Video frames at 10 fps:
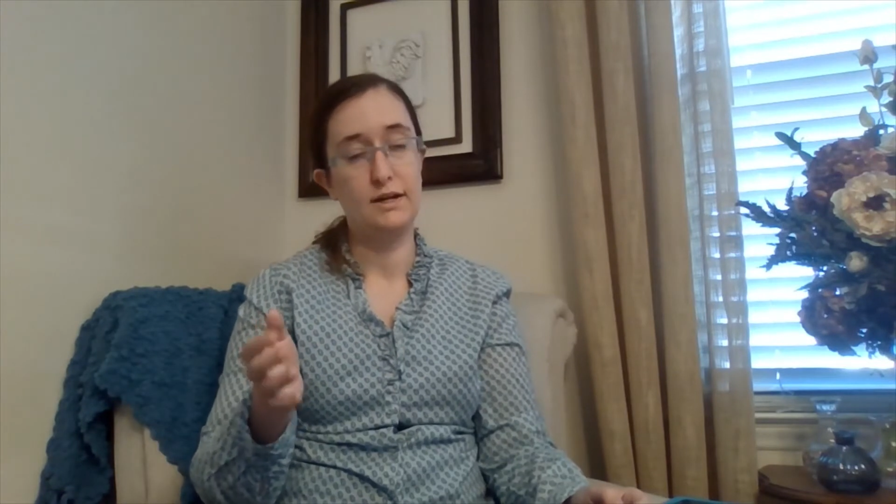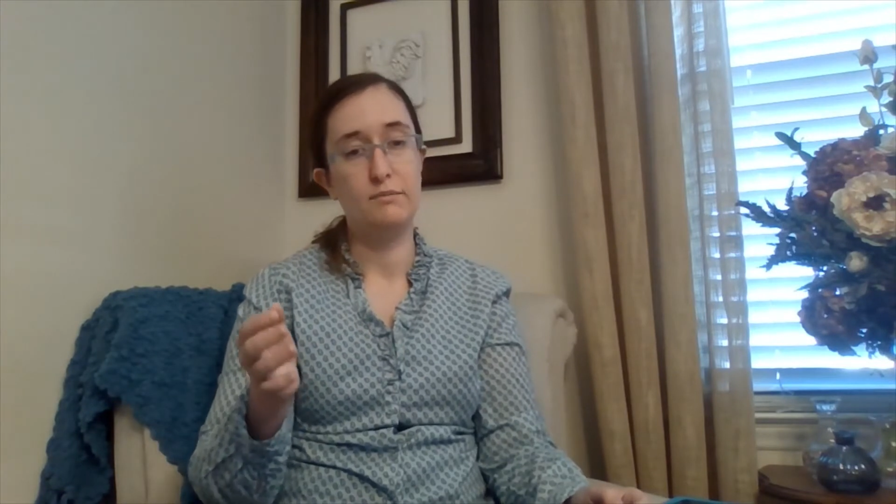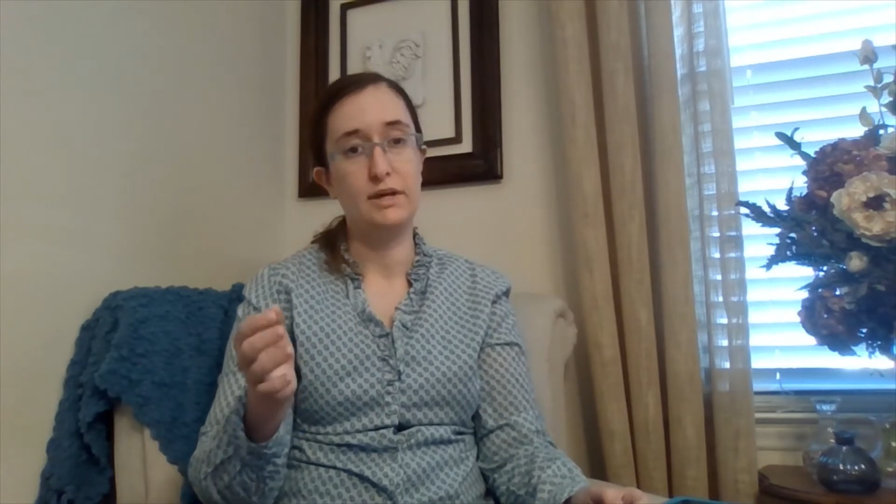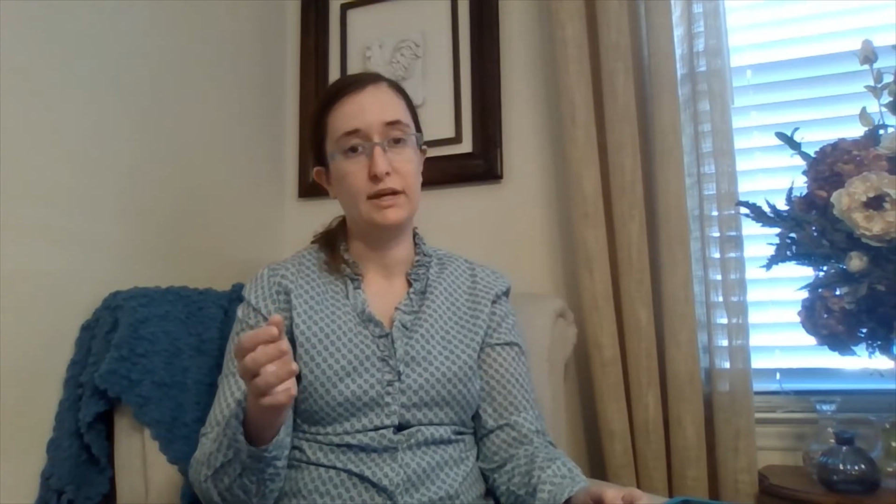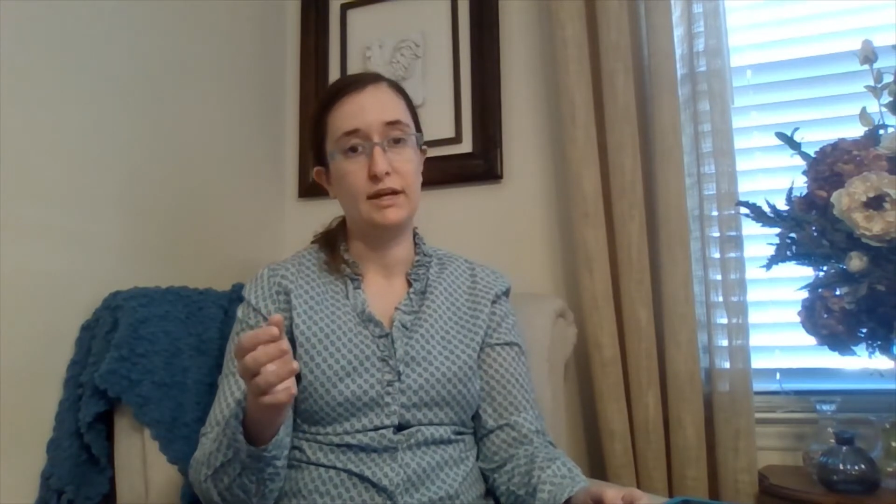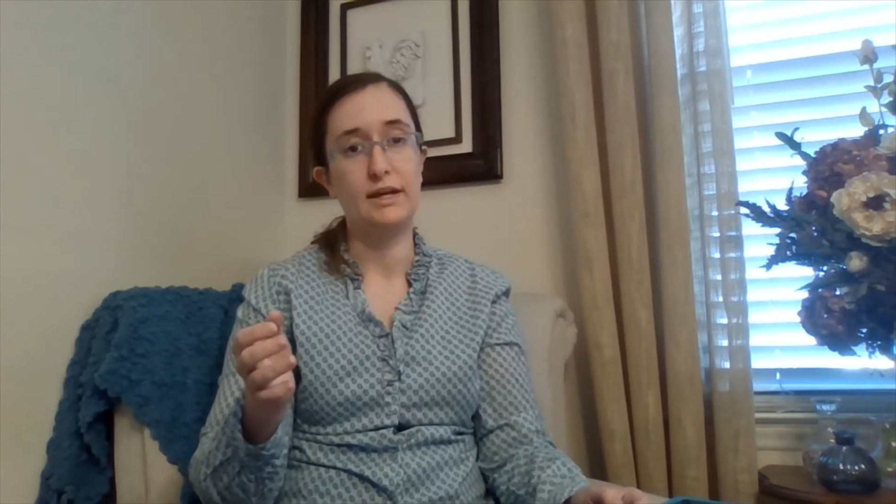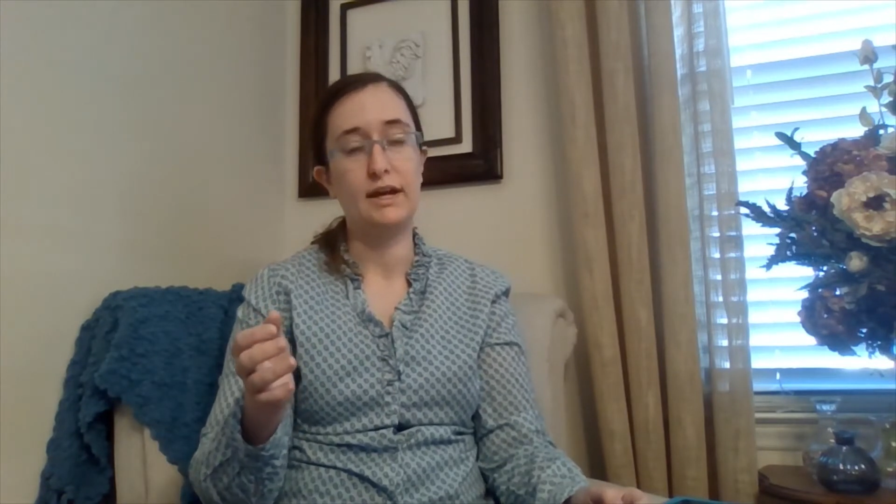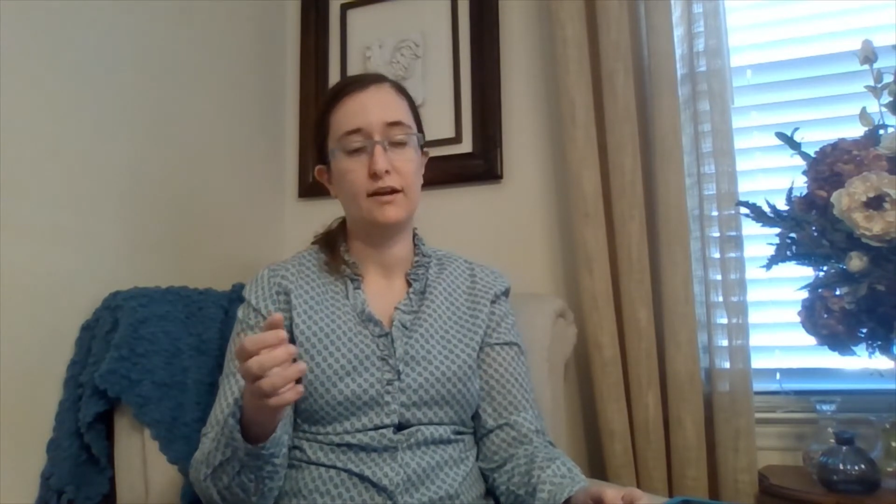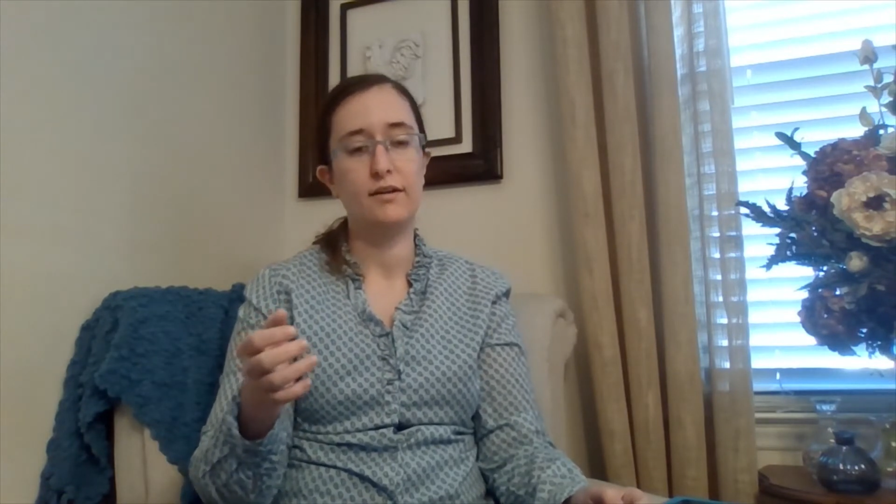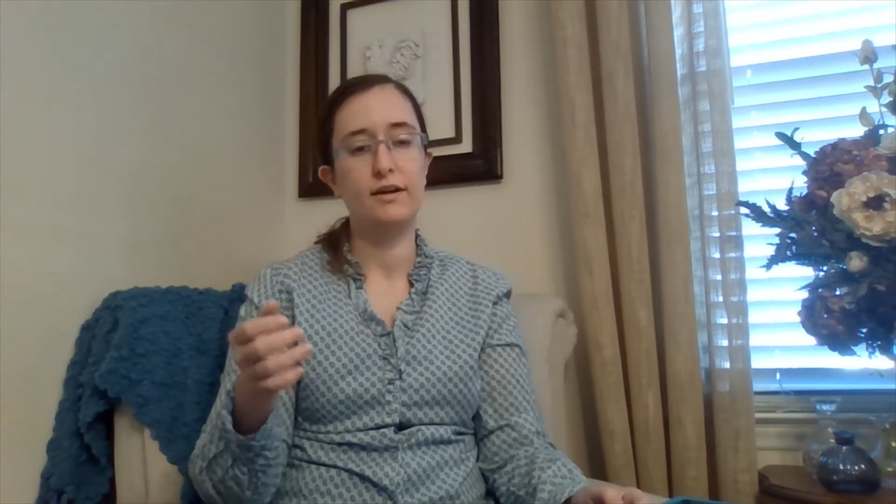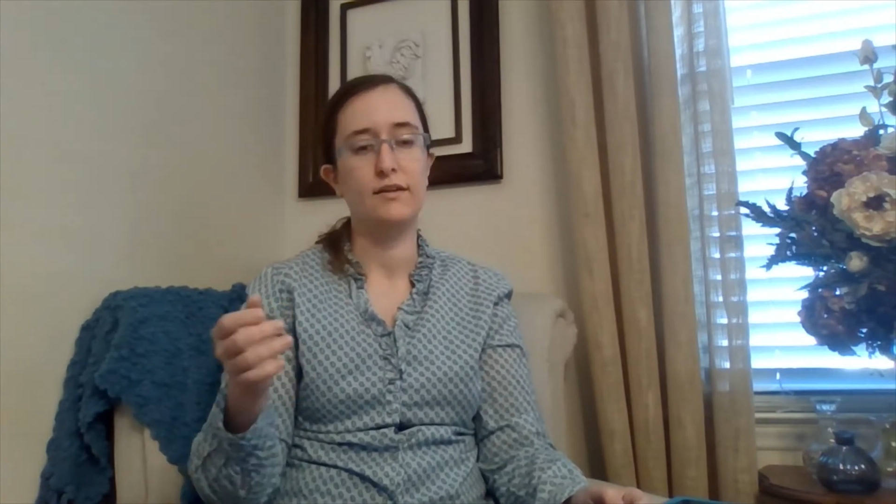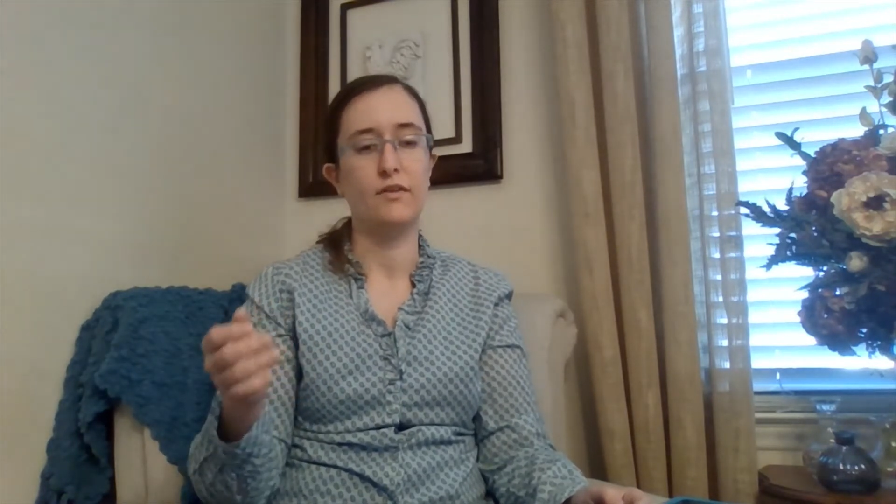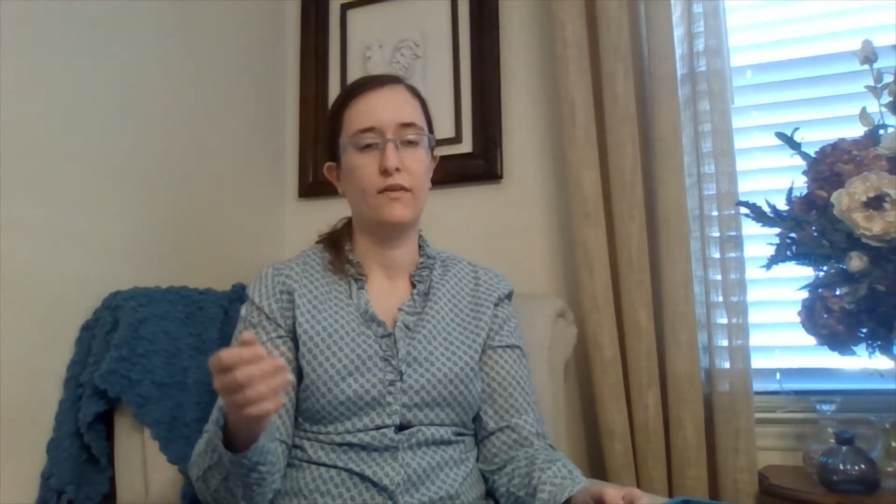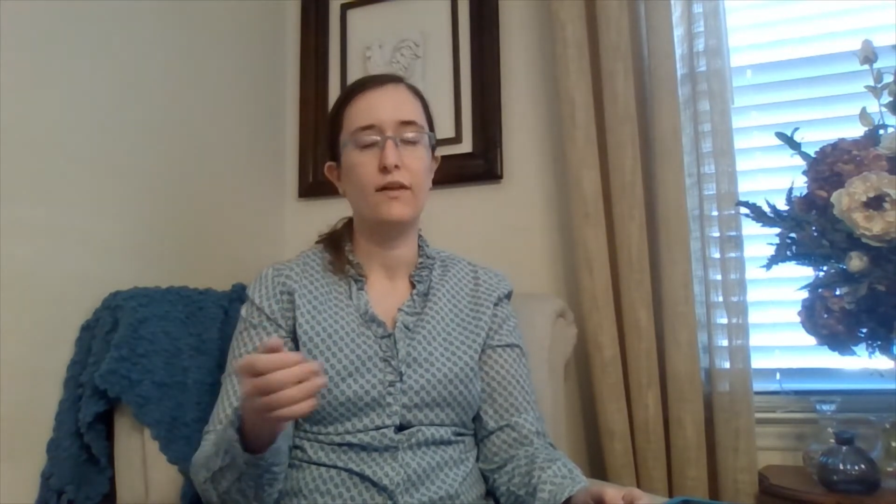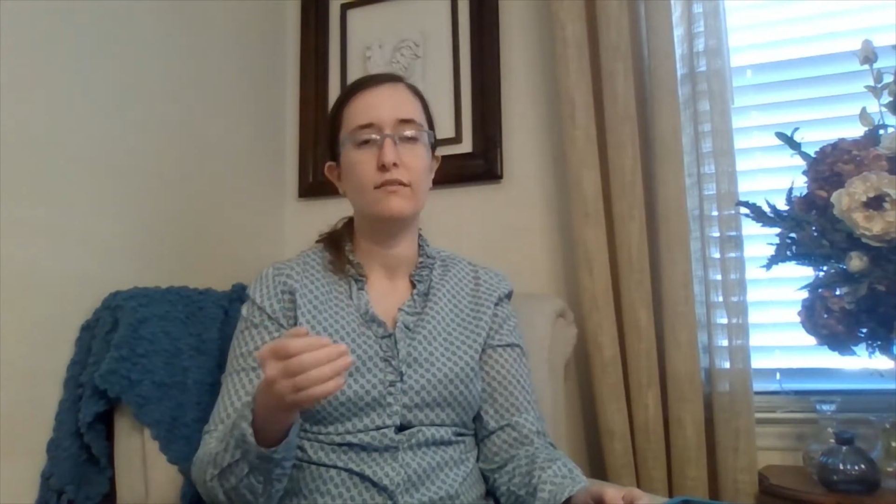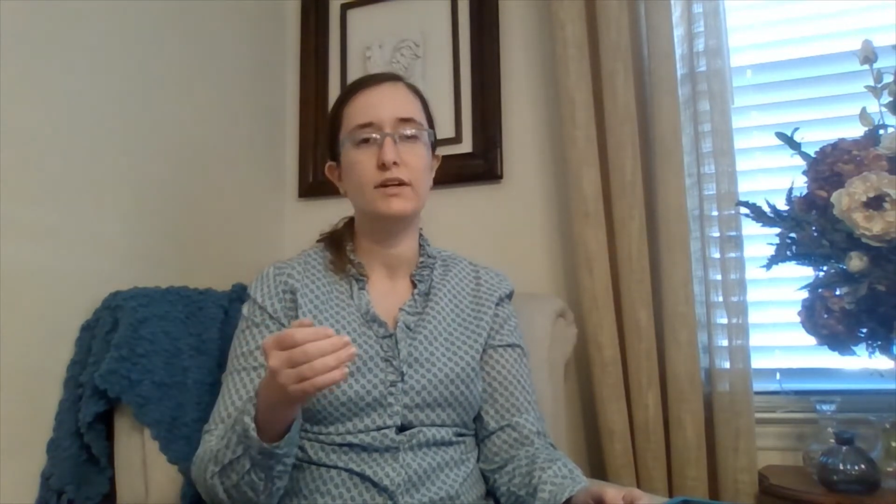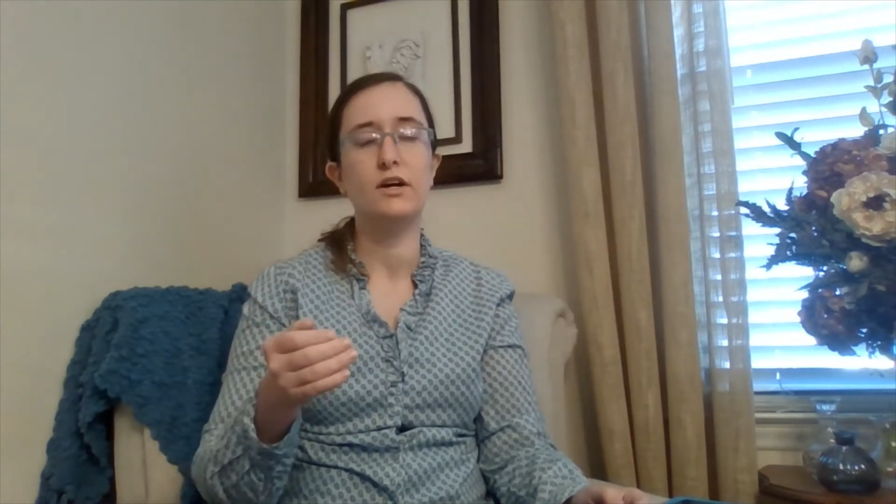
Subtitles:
being carried in the loving